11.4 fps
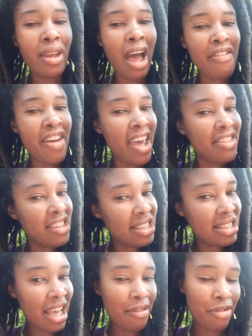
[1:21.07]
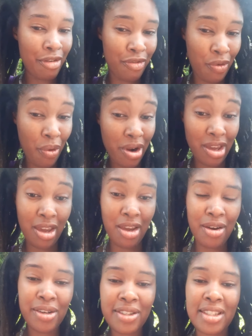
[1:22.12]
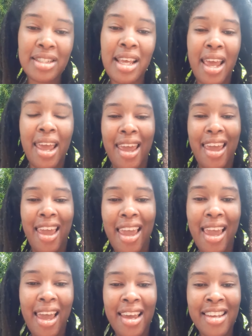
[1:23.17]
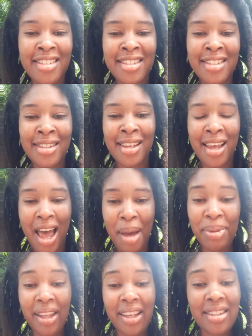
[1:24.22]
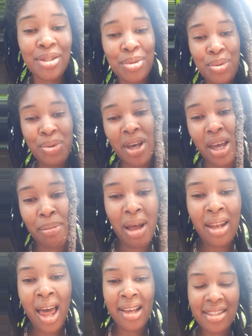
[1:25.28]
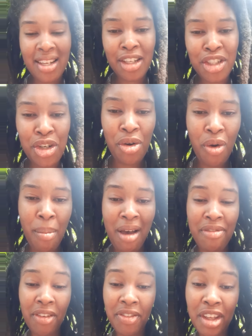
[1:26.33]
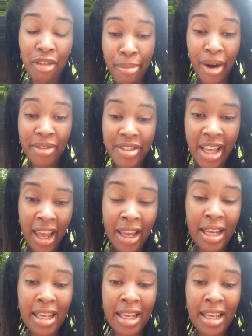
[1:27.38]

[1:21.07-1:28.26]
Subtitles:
I've had this set for 4 years and I plan to cut my locks next year on my 50th birthday.